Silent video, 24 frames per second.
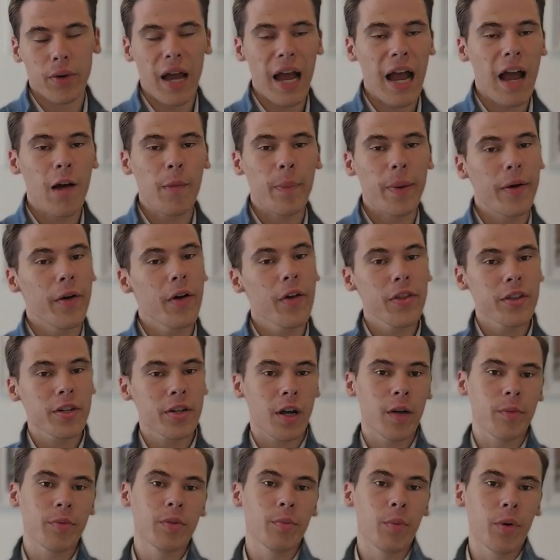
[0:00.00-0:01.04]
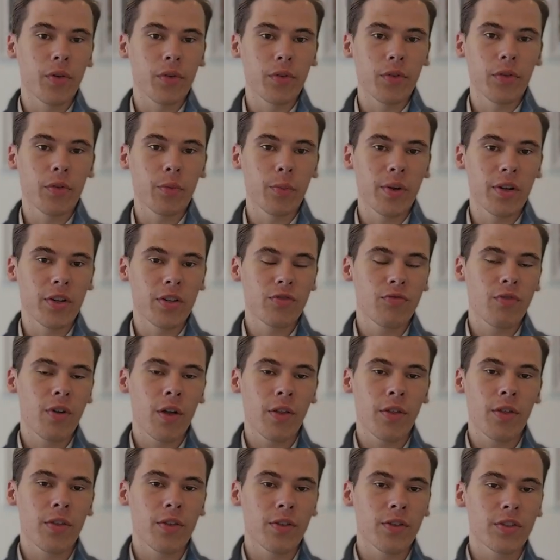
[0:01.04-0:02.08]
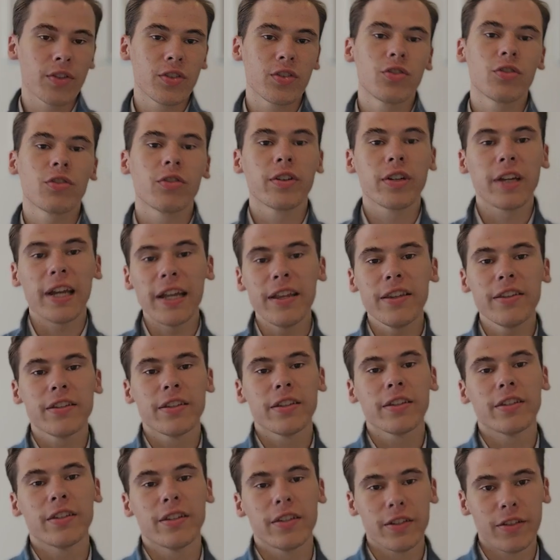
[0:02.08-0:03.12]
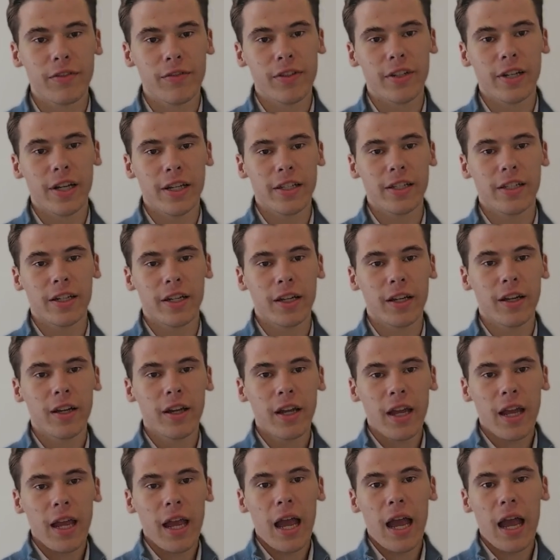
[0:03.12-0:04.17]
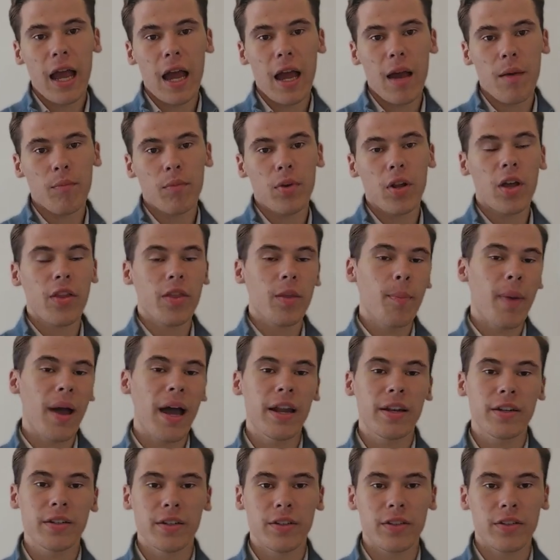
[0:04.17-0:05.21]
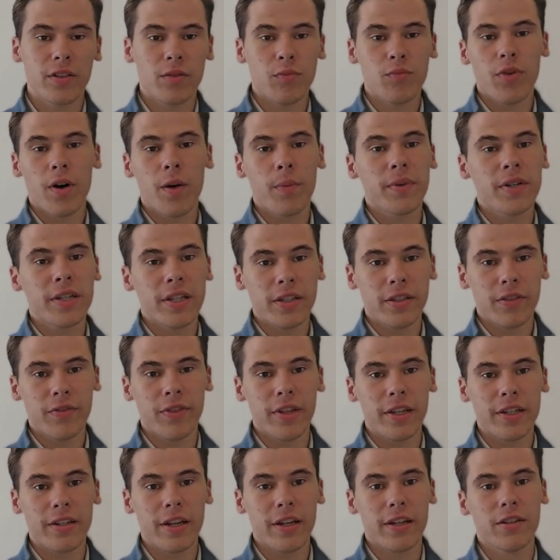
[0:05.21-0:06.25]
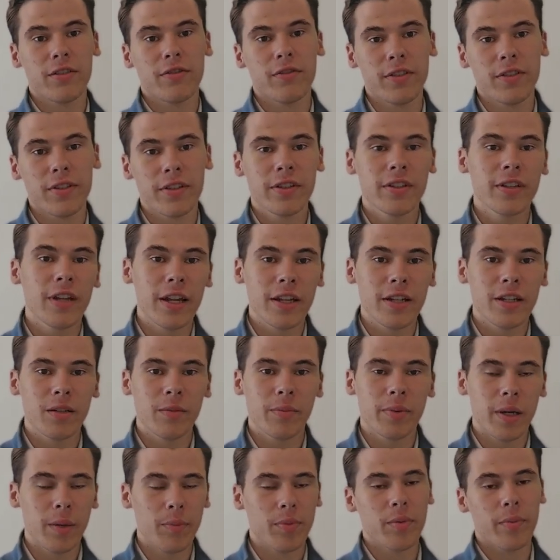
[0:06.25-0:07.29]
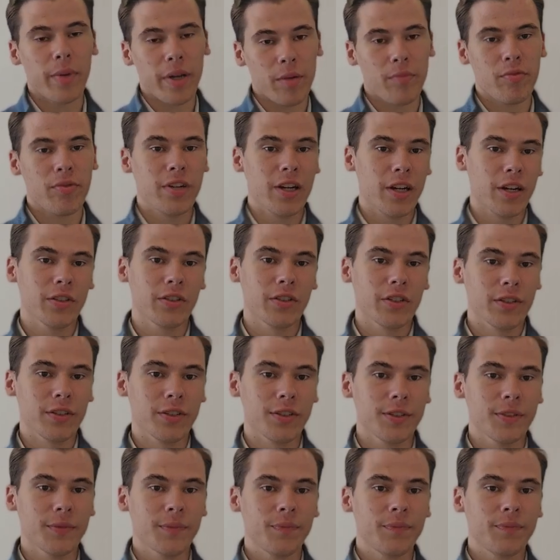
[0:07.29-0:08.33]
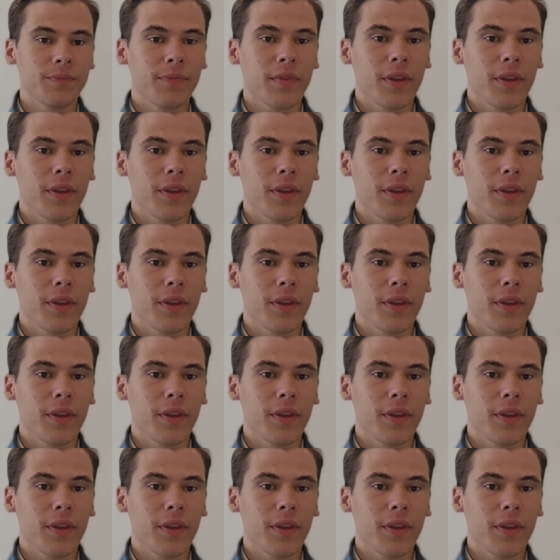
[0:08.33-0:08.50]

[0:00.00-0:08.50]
But how about other types of models which, rather than storing instances of the data, learn the patterns and properties of that data instead to be able to make predictions?